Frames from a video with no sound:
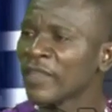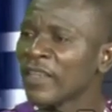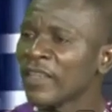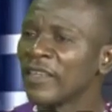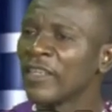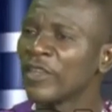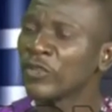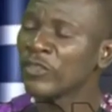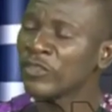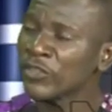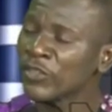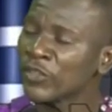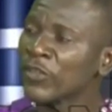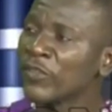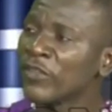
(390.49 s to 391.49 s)
the
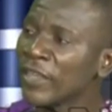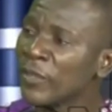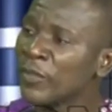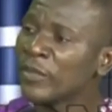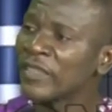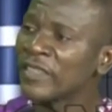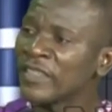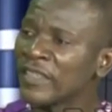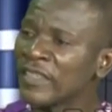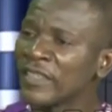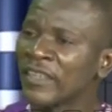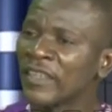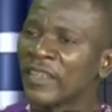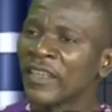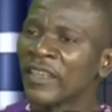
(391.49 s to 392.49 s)
constitution of the APC
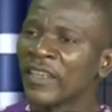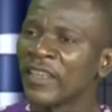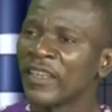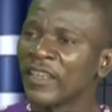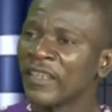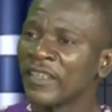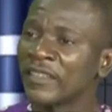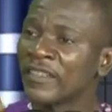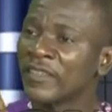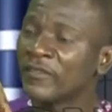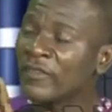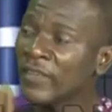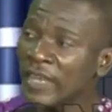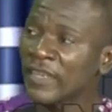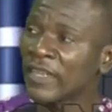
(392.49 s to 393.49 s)
is
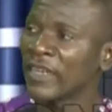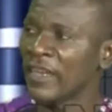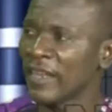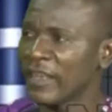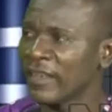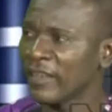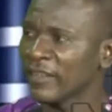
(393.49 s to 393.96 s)
very clear.